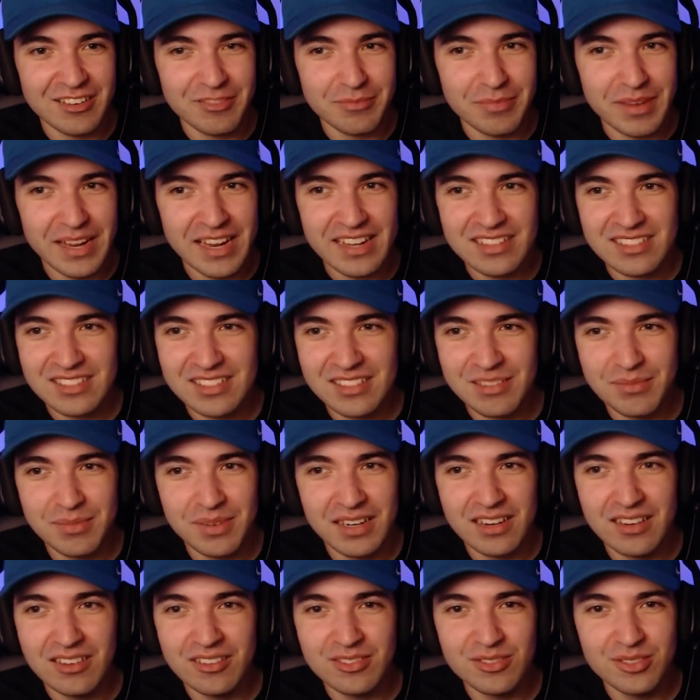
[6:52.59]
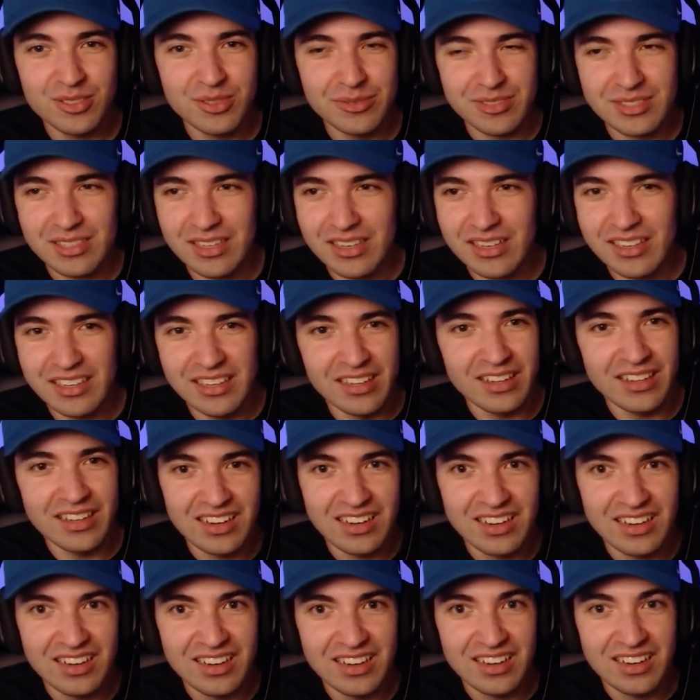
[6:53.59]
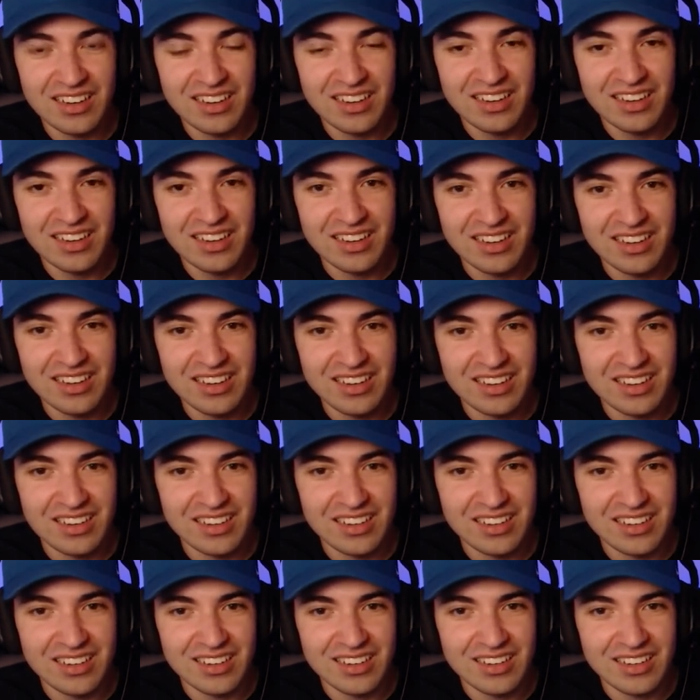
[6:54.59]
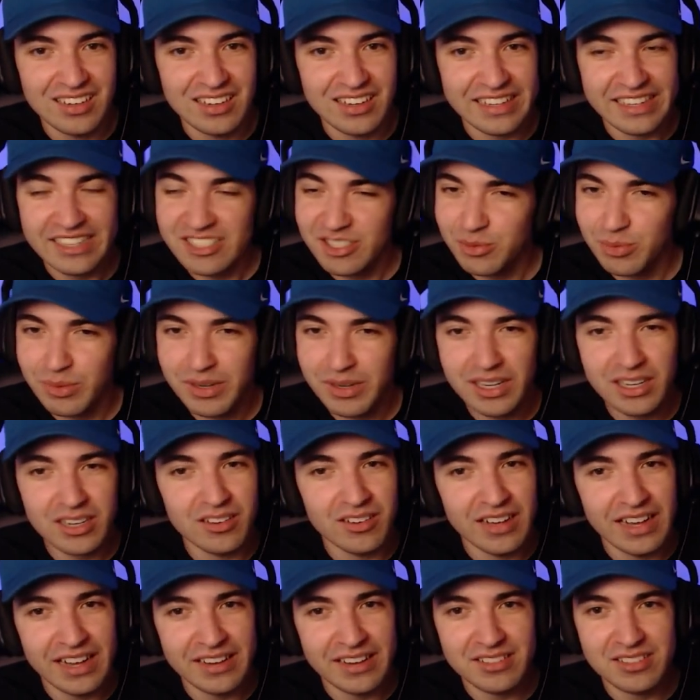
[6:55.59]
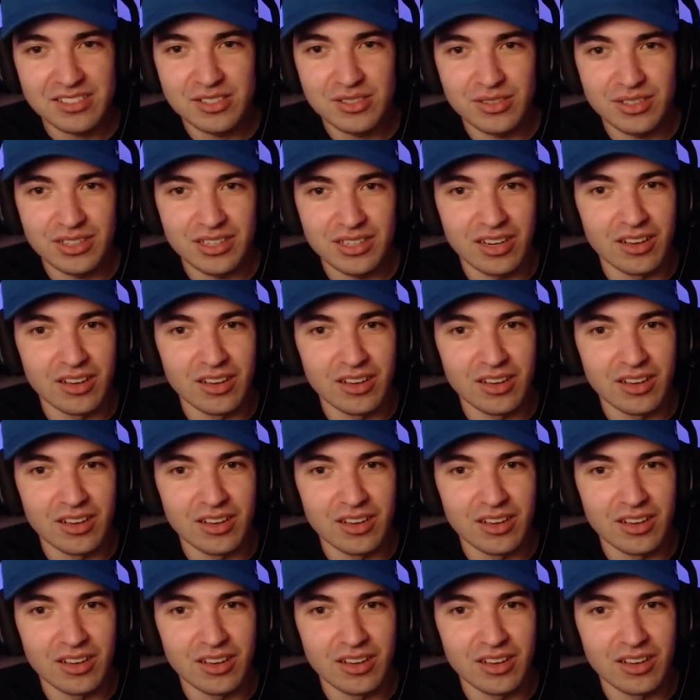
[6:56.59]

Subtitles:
Damn, is somebody gonna do something? I guess Rick gonna have to do it.